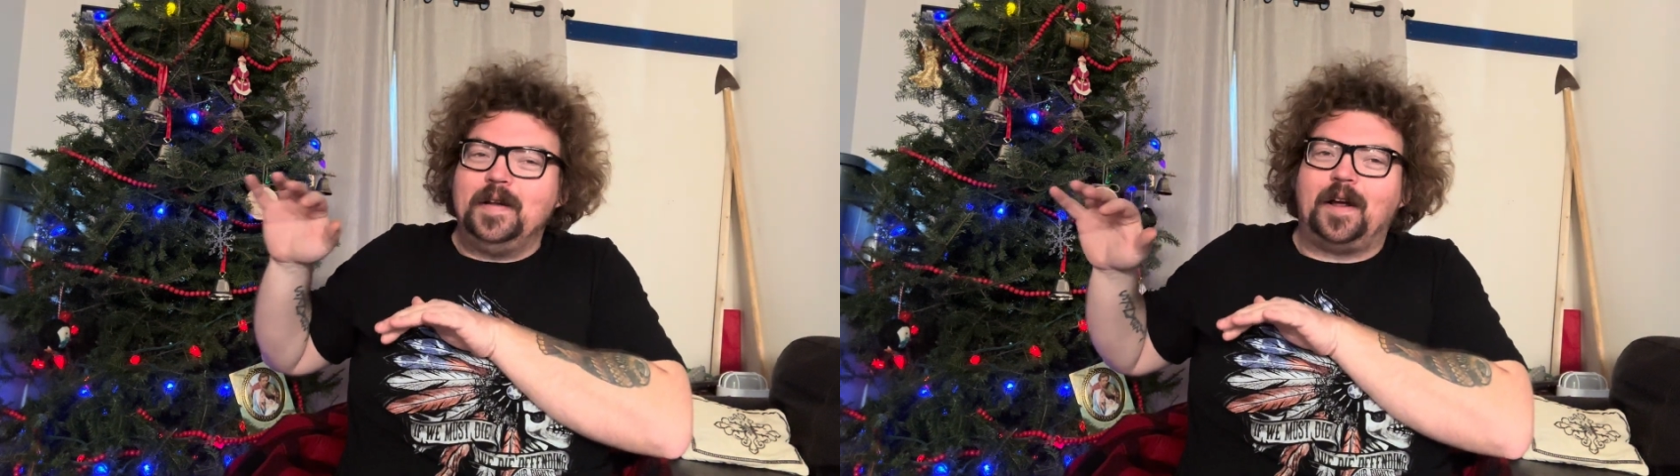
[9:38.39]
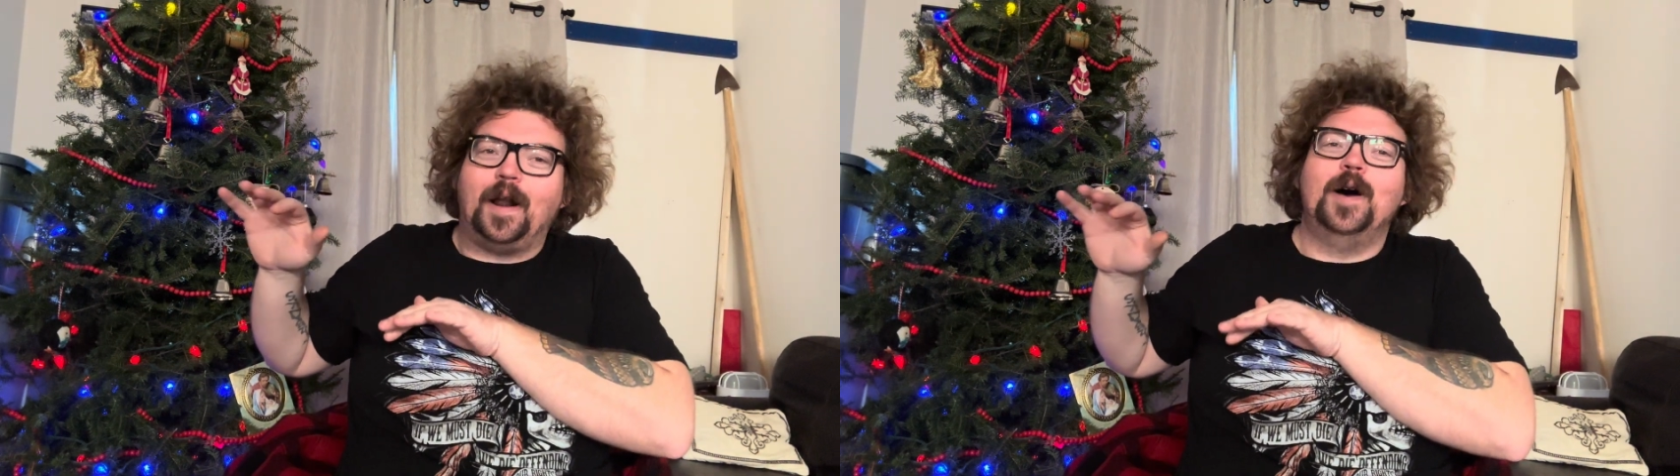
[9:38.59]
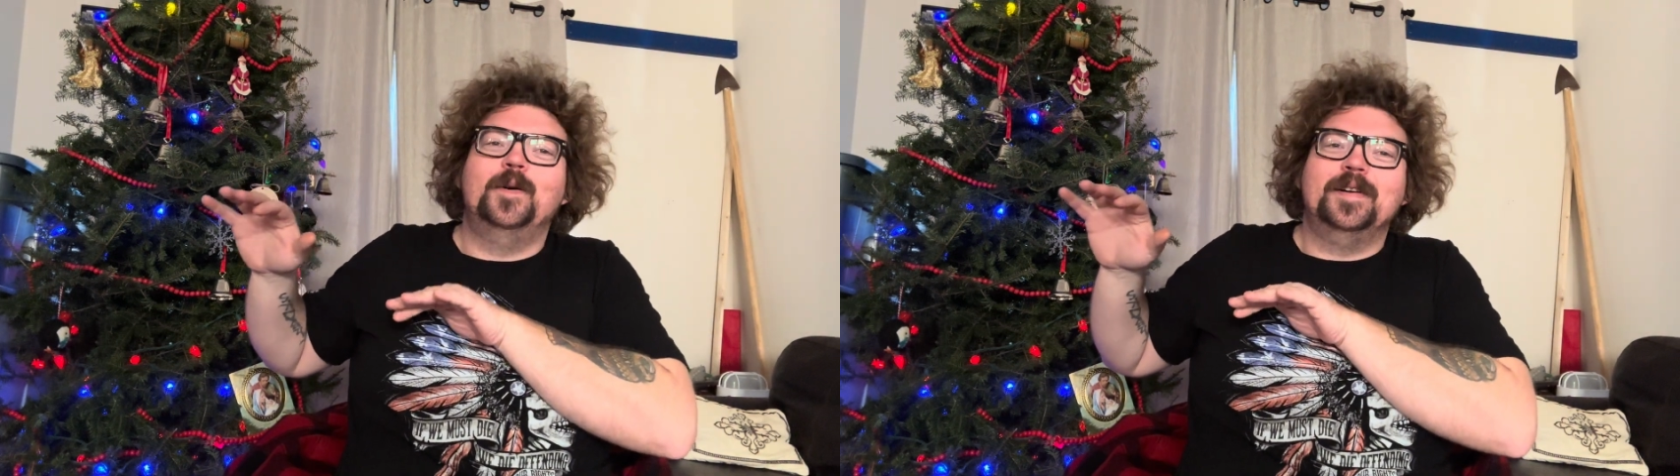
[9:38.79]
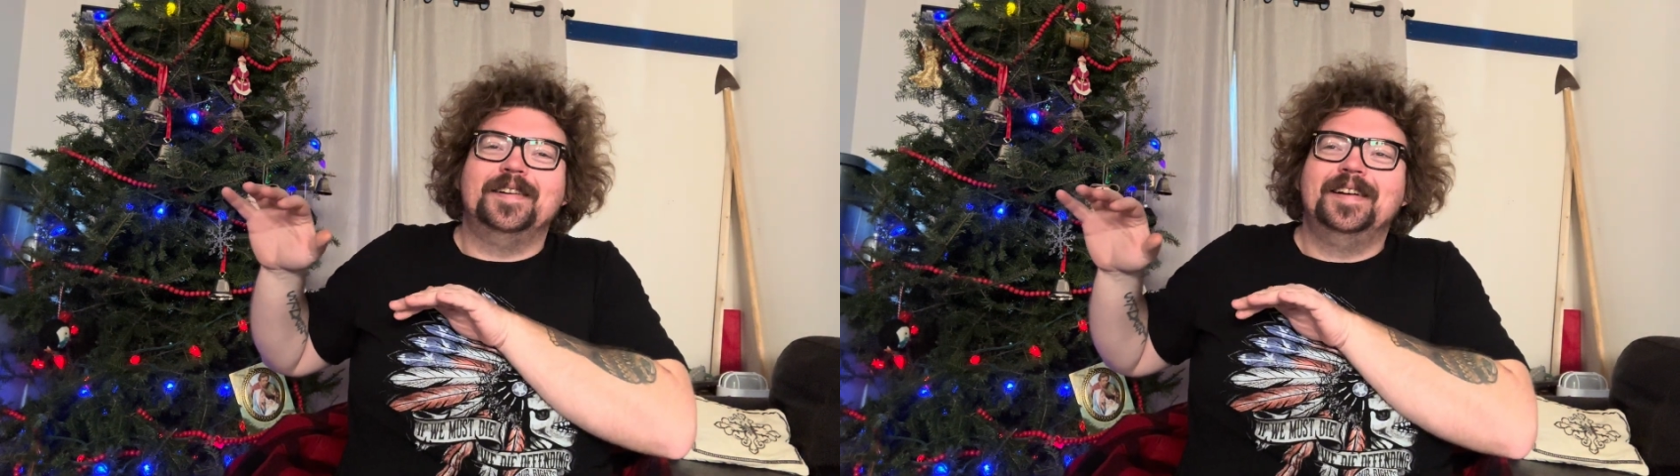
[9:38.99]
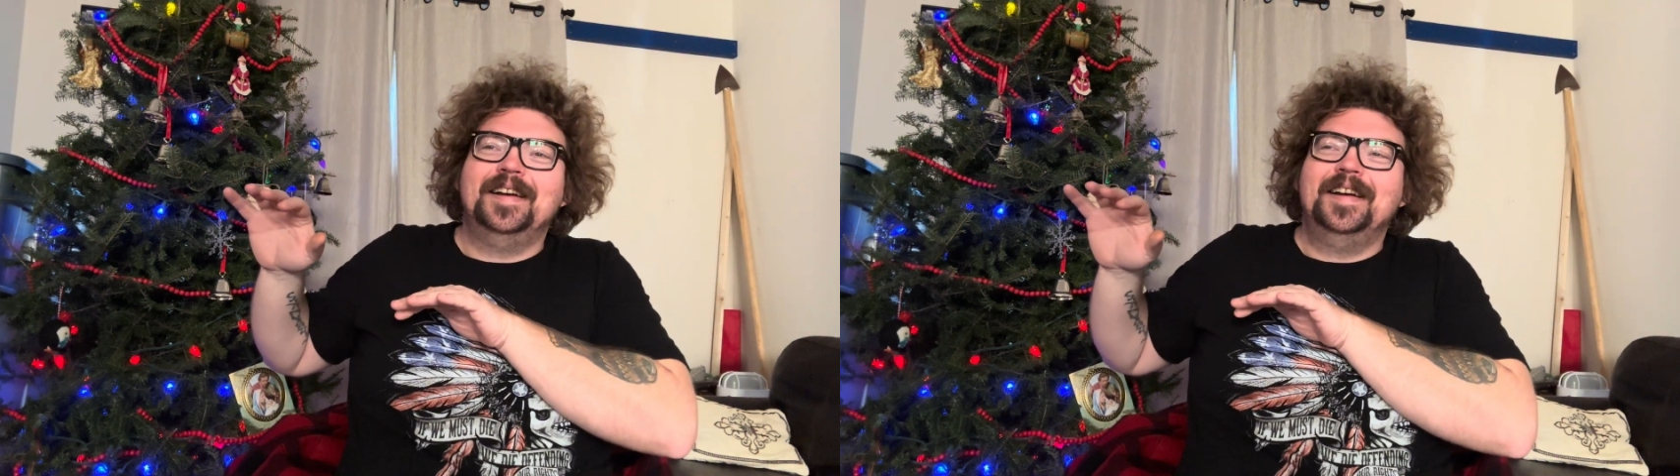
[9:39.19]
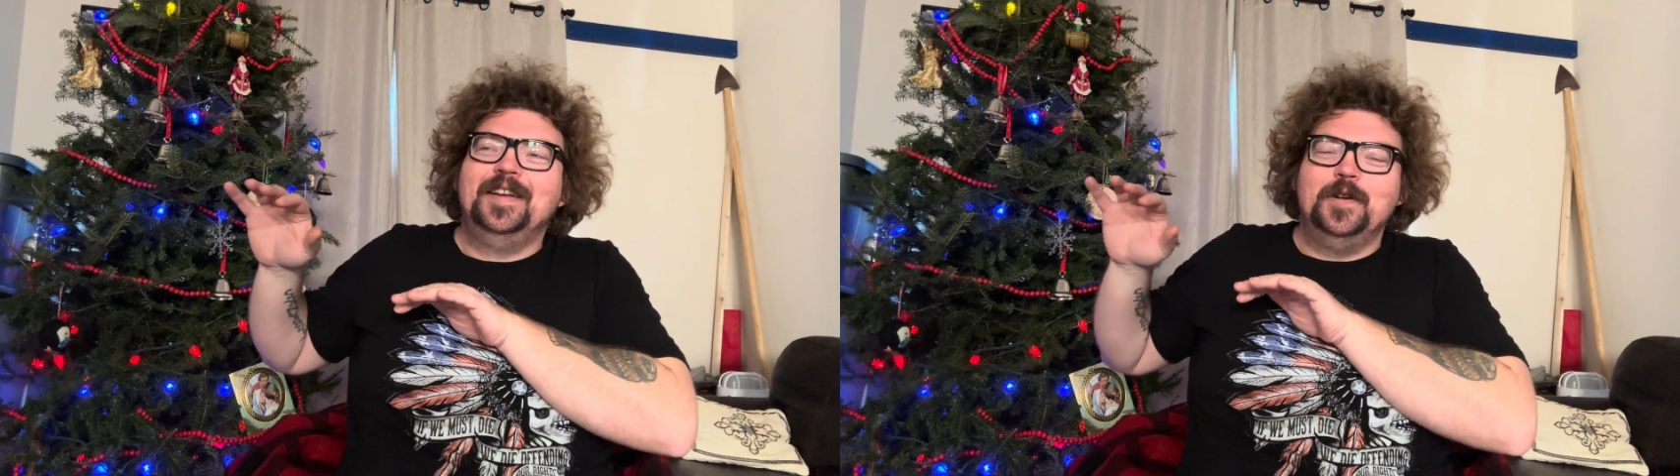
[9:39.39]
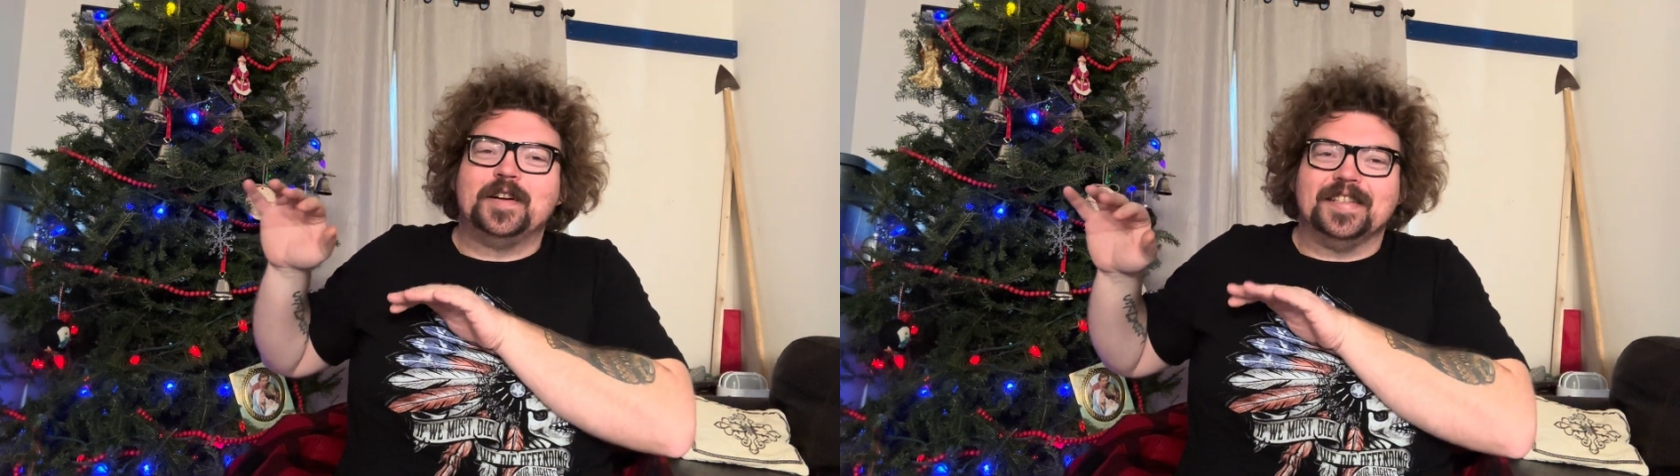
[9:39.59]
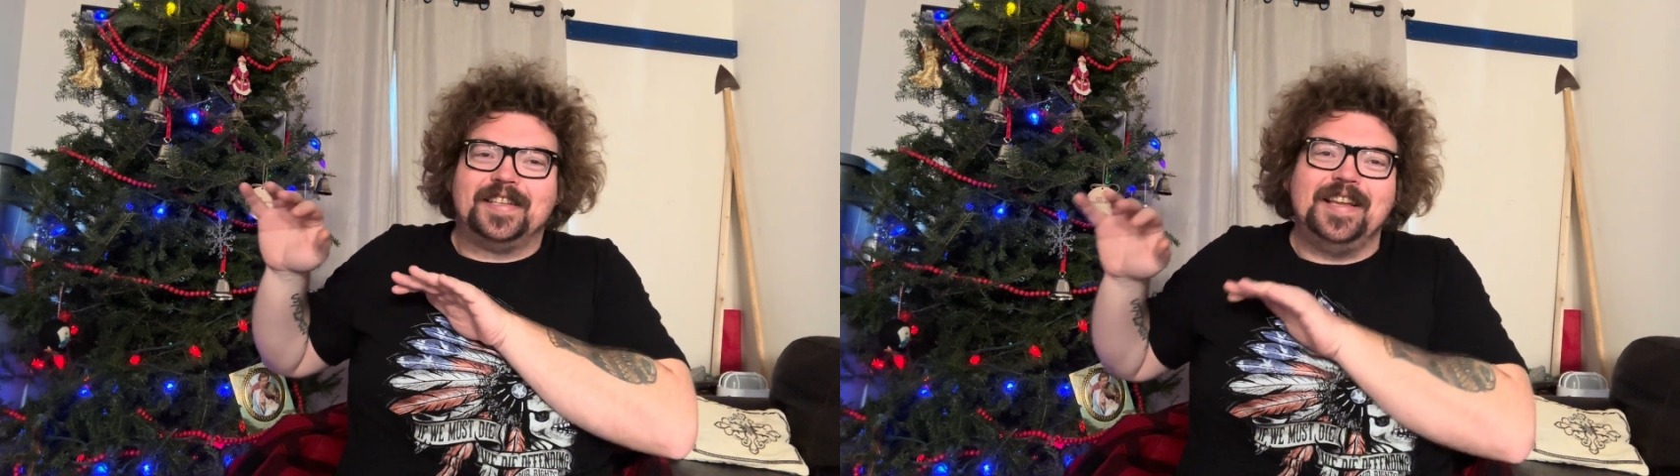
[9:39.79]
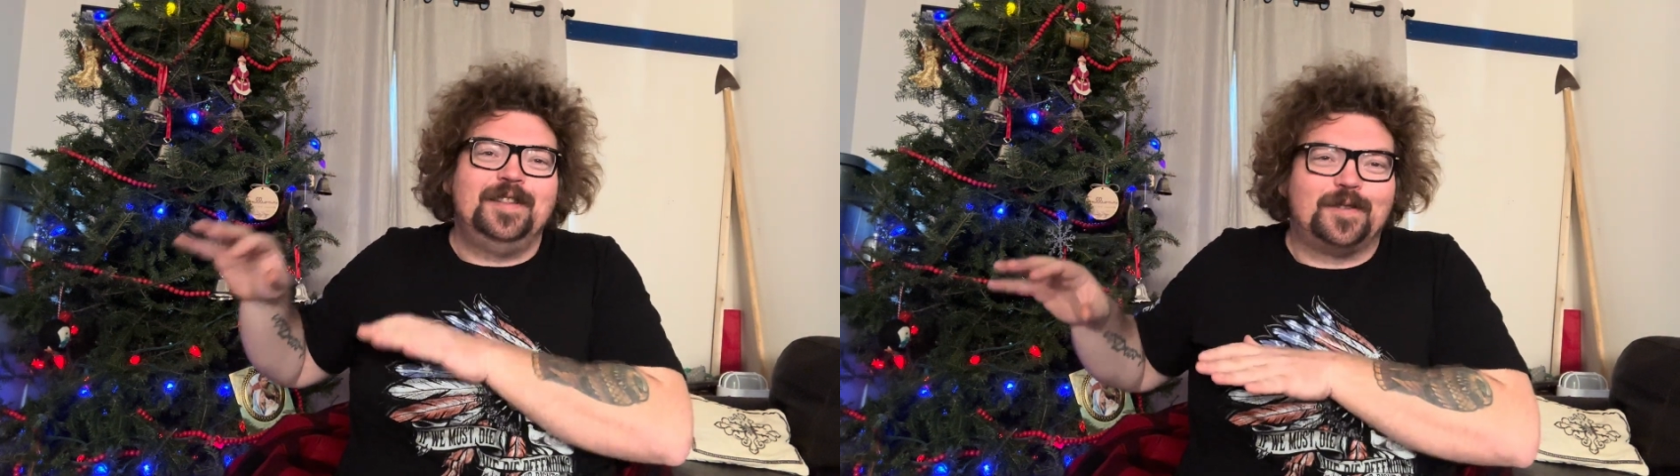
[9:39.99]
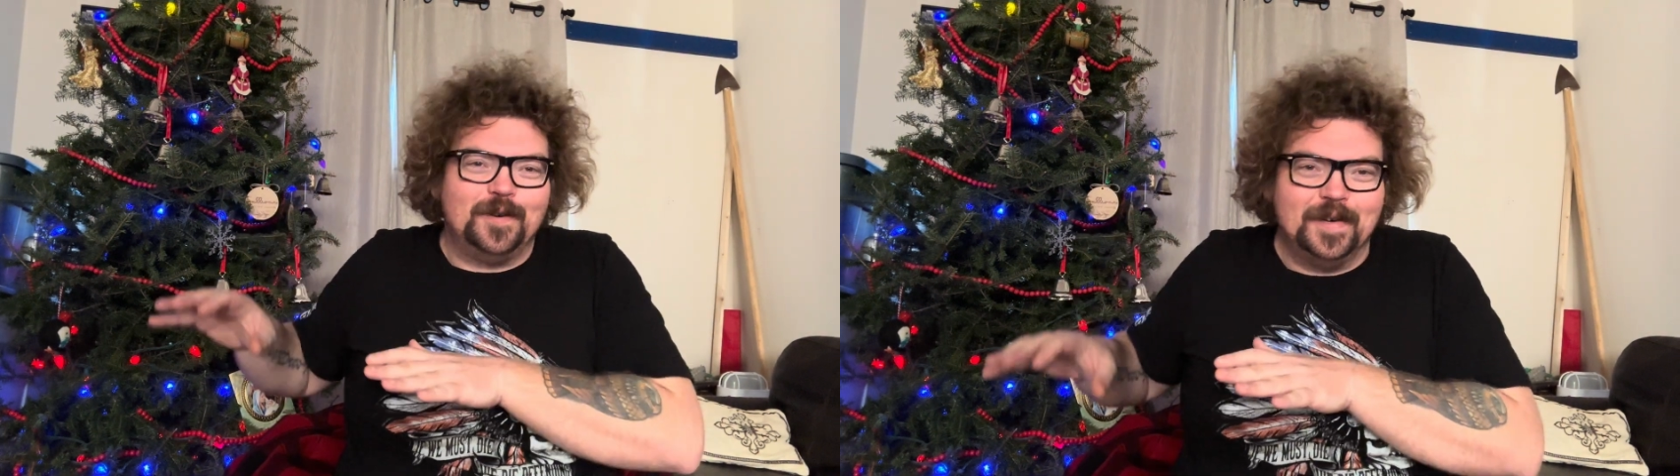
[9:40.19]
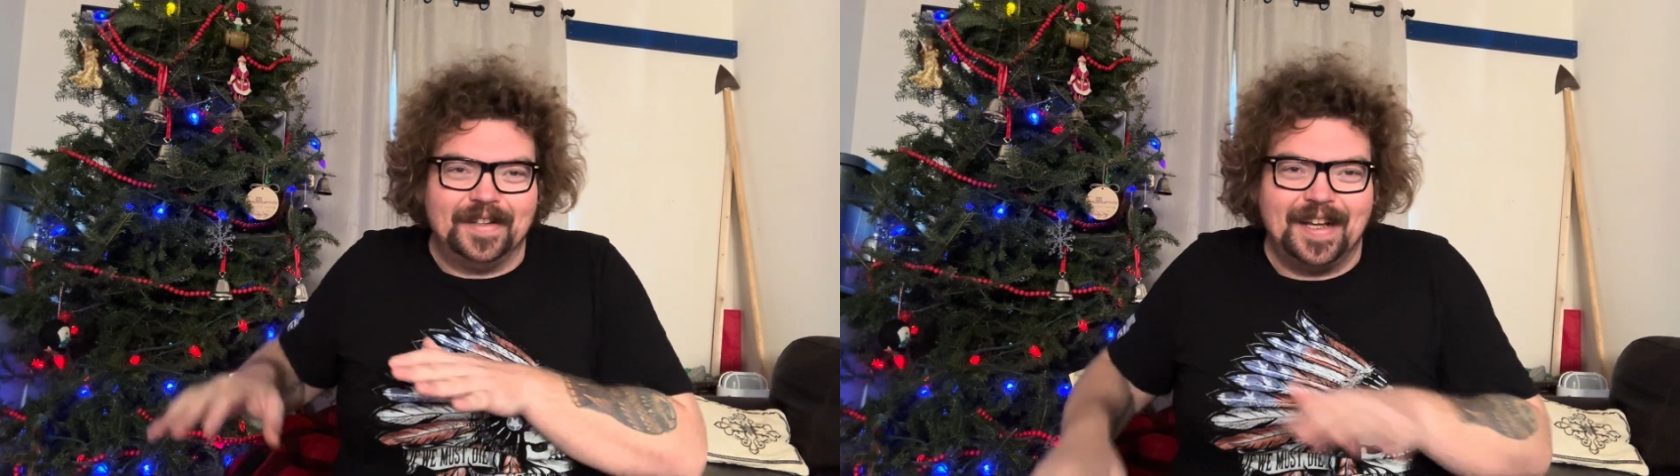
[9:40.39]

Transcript: glowing, you can see through it.